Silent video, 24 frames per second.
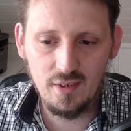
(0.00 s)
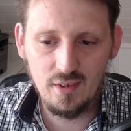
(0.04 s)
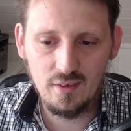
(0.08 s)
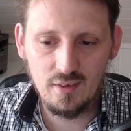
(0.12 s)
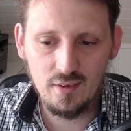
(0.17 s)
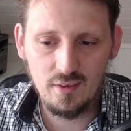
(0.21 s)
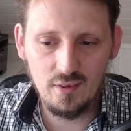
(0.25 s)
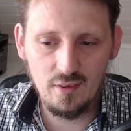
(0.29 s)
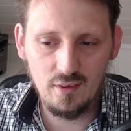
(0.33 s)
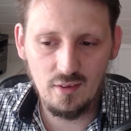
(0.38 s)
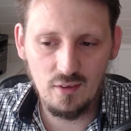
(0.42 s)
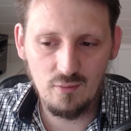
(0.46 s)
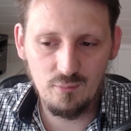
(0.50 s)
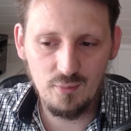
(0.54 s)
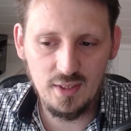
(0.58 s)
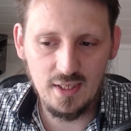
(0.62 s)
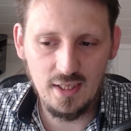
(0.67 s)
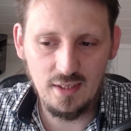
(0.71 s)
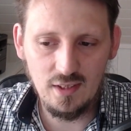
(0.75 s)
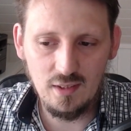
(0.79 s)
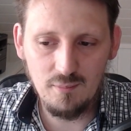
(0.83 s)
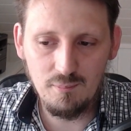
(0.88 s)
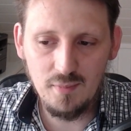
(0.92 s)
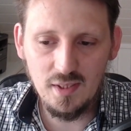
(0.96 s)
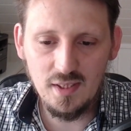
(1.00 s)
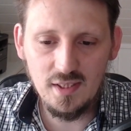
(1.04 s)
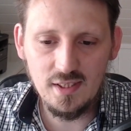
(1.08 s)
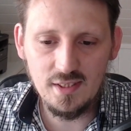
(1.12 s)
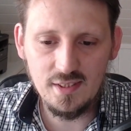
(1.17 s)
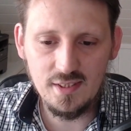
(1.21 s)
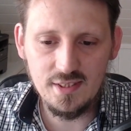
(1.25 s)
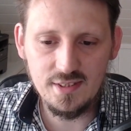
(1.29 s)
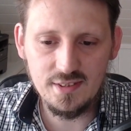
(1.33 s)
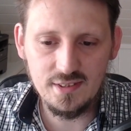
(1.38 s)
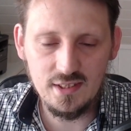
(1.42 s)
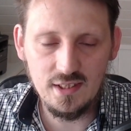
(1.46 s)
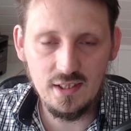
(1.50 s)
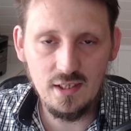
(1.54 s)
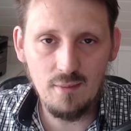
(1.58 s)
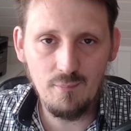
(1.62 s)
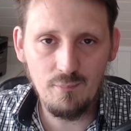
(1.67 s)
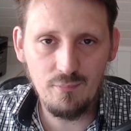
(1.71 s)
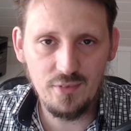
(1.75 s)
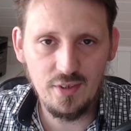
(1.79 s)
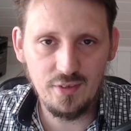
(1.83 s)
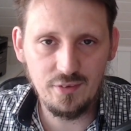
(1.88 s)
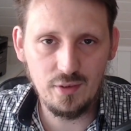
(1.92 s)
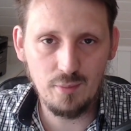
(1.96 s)
we can immediately see
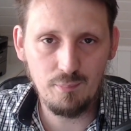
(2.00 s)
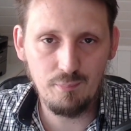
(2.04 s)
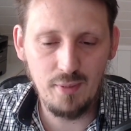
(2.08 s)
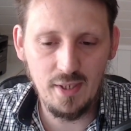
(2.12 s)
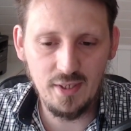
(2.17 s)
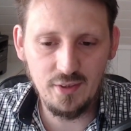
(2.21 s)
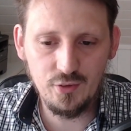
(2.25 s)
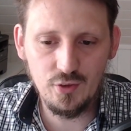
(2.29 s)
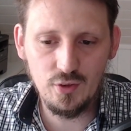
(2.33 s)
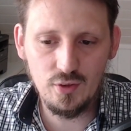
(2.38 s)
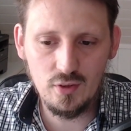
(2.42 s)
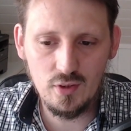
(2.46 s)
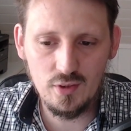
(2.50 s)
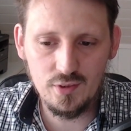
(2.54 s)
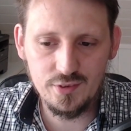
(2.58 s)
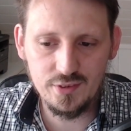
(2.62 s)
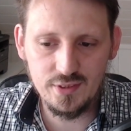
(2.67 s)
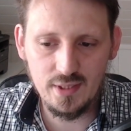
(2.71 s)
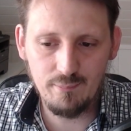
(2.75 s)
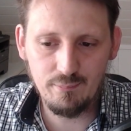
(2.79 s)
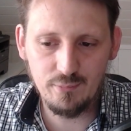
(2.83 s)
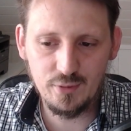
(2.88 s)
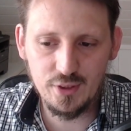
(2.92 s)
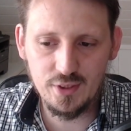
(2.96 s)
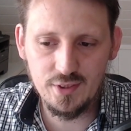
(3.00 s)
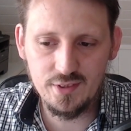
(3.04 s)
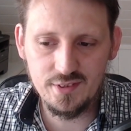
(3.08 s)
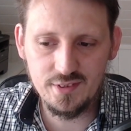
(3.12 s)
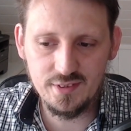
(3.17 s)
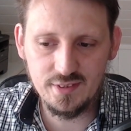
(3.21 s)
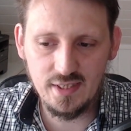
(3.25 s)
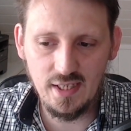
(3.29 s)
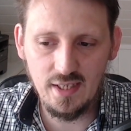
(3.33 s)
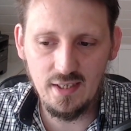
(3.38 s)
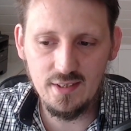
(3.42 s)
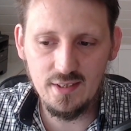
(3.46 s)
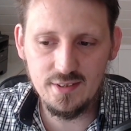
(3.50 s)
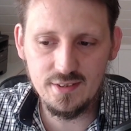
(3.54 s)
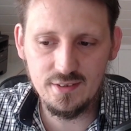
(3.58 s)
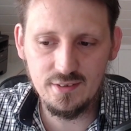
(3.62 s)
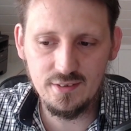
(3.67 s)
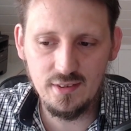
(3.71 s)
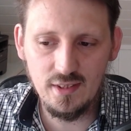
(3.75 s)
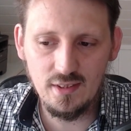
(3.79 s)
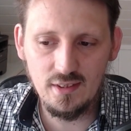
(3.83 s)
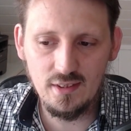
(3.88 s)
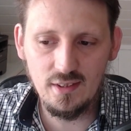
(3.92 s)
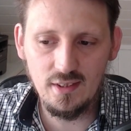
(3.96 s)
that the petrol consumption scales
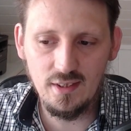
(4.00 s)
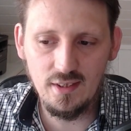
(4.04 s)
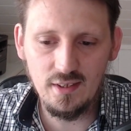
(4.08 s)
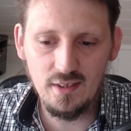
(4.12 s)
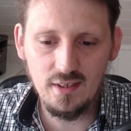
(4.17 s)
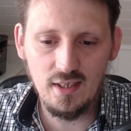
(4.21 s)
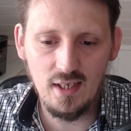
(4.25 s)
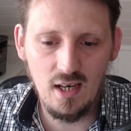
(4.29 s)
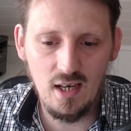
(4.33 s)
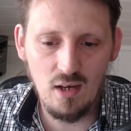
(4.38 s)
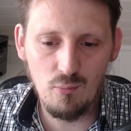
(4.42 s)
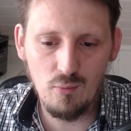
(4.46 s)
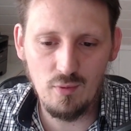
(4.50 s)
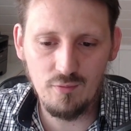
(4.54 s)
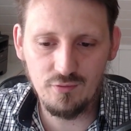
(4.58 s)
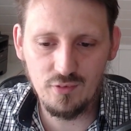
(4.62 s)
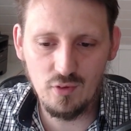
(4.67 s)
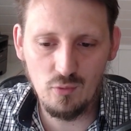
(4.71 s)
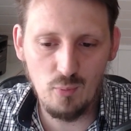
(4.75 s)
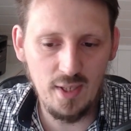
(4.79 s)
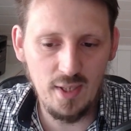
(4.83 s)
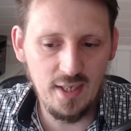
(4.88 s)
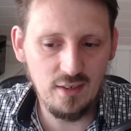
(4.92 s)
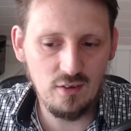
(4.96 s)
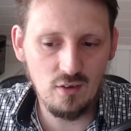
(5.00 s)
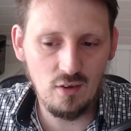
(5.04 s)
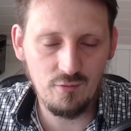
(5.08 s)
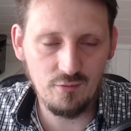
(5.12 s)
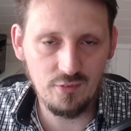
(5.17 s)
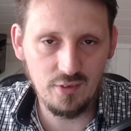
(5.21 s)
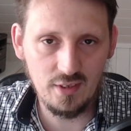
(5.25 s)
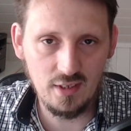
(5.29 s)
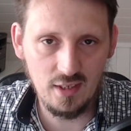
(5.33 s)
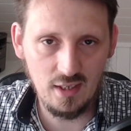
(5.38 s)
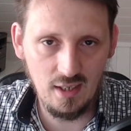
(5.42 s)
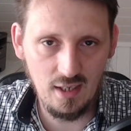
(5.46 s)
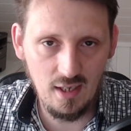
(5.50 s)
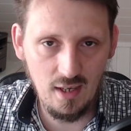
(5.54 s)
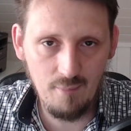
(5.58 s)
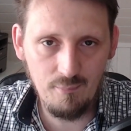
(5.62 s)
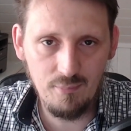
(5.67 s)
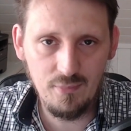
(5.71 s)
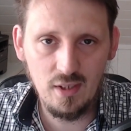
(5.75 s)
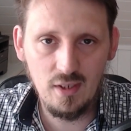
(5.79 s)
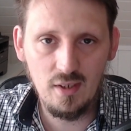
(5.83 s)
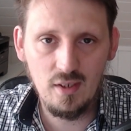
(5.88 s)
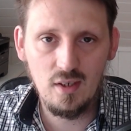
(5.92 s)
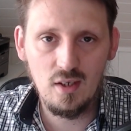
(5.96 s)
nearly linear with the weight of the car,
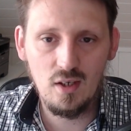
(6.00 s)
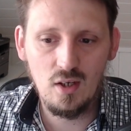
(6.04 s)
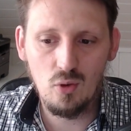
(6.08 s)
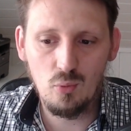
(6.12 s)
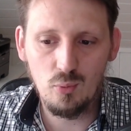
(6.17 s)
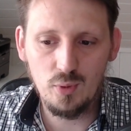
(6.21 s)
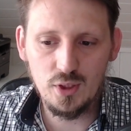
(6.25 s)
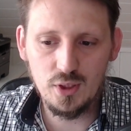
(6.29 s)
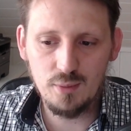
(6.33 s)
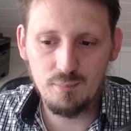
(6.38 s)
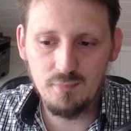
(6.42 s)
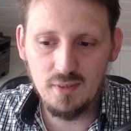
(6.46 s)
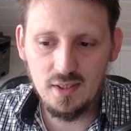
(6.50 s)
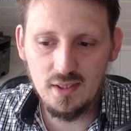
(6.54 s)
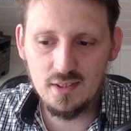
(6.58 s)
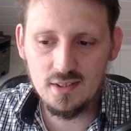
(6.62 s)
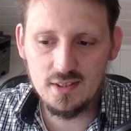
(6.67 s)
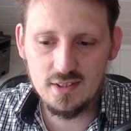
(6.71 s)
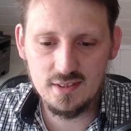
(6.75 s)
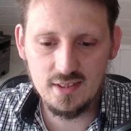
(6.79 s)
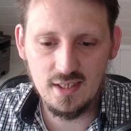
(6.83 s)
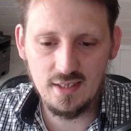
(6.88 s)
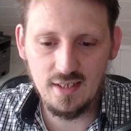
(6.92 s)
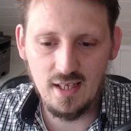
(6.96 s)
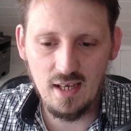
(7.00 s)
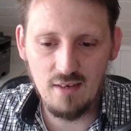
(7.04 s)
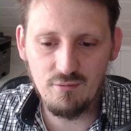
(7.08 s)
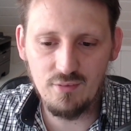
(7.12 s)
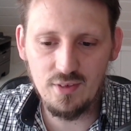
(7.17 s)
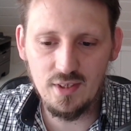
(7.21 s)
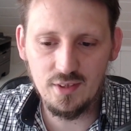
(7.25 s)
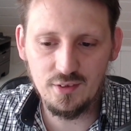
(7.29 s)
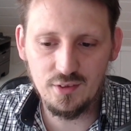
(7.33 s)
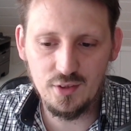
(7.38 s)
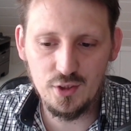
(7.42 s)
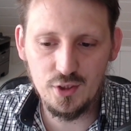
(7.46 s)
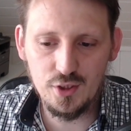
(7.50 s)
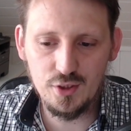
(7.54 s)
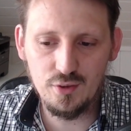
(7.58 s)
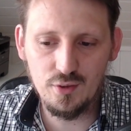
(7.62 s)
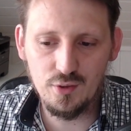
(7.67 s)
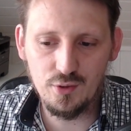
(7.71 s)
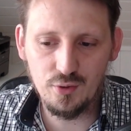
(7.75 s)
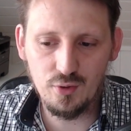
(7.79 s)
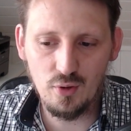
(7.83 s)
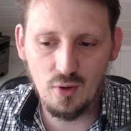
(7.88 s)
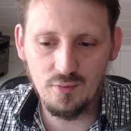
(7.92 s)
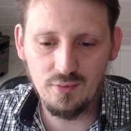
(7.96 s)
which means that every additional
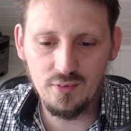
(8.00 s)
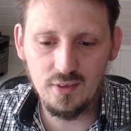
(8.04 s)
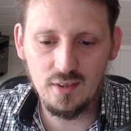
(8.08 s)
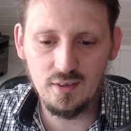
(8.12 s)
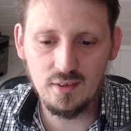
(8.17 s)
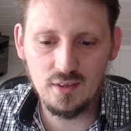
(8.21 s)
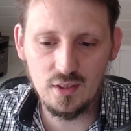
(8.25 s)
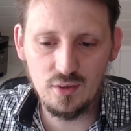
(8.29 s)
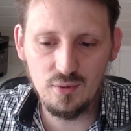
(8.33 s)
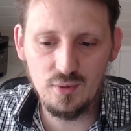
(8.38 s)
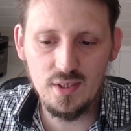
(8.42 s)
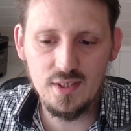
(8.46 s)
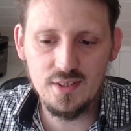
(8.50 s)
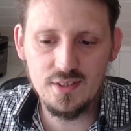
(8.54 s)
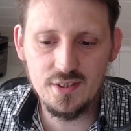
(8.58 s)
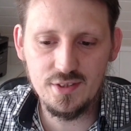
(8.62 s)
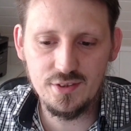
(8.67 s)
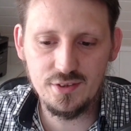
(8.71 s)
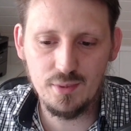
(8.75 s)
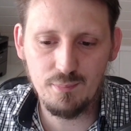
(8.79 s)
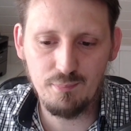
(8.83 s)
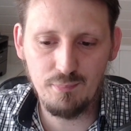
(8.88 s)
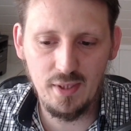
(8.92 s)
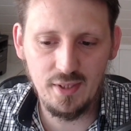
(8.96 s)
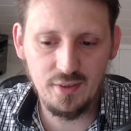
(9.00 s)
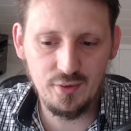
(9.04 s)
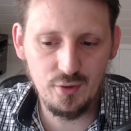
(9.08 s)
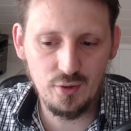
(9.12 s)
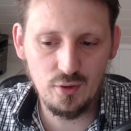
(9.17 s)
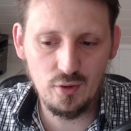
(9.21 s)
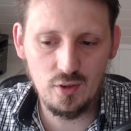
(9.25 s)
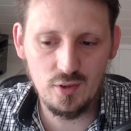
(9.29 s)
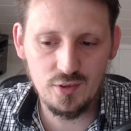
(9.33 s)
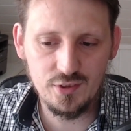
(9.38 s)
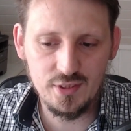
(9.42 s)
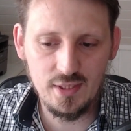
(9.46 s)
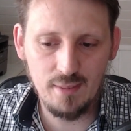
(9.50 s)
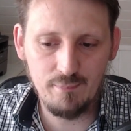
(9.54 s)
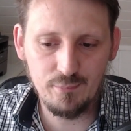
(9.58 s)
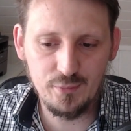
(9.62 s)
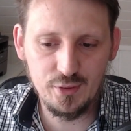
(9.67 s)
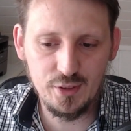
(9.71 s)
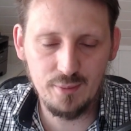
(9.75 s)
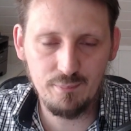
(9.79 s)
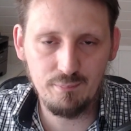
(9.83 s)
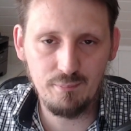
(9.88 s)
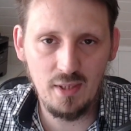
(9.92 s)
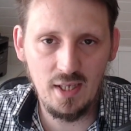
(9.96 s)
ton increases the petrol
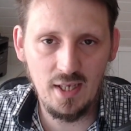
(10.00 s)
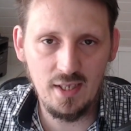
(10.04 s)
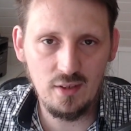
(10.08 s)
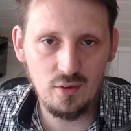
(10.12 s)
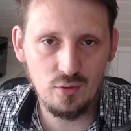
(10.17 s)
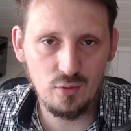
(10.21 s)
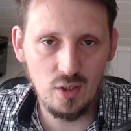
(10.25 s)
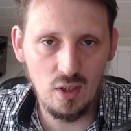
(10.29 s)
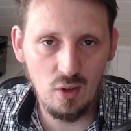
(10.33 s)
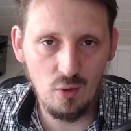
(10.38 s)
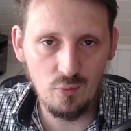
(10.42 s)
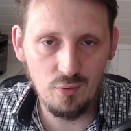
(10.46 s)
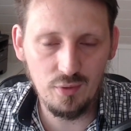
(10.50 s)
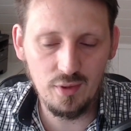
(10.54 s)
consumption by around